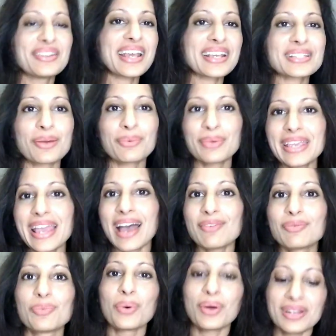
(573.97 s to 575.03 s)
next up we have
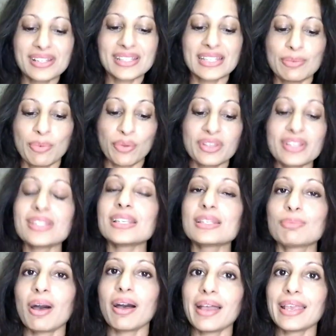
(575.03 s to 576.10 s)
Wallace Seymour. This is
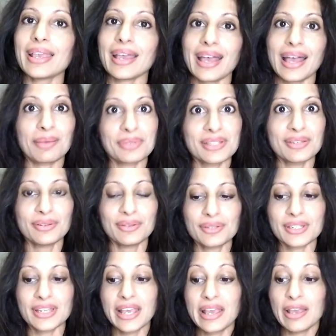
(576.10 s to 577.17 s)
my absolute